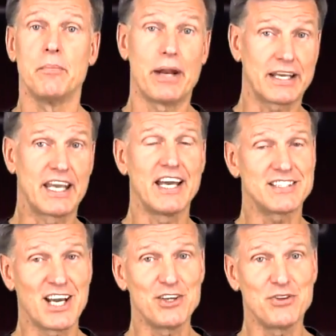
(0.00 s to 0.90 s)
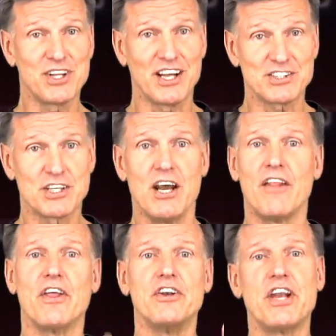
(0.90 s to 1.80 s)
But I can tell you this,
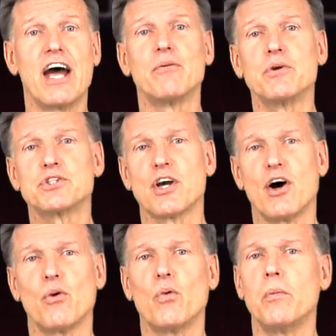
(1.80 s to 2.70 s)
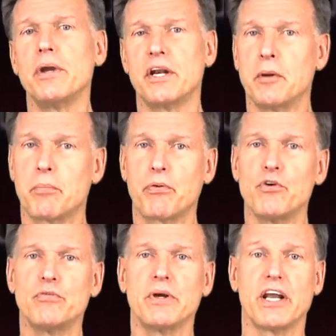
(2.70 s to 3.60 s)
the net result will be an
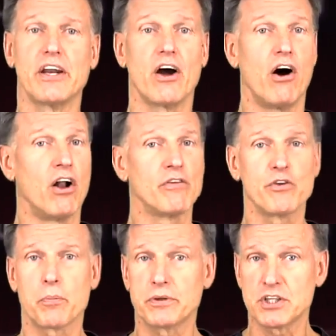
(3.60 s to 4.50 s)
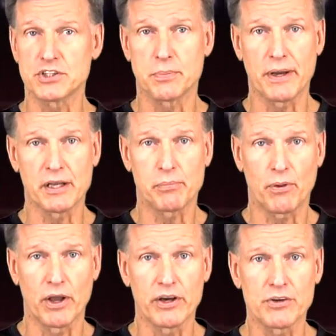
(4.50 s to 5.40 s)
improvement in all of your participating
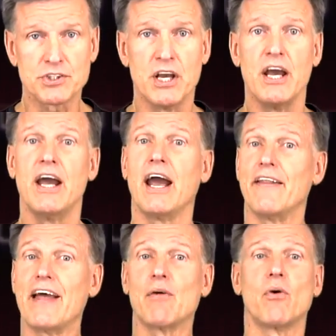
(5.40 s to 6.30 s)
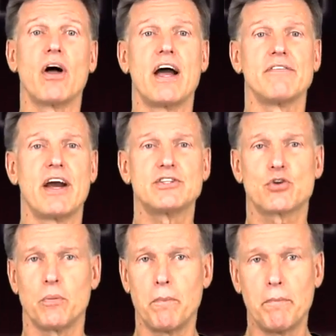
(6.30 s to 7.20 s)
players, and that will have a
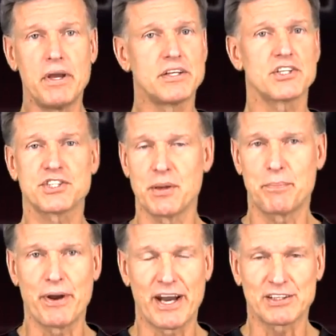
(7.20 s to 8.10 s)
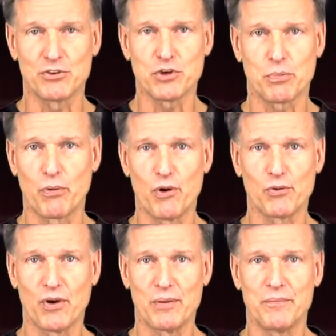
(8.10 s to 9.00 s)
tremendous impact on your
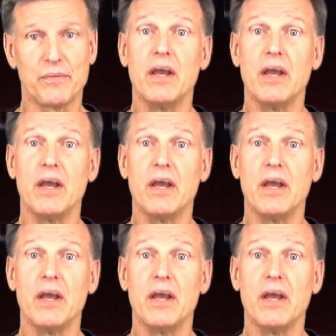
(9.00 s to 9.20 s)
program.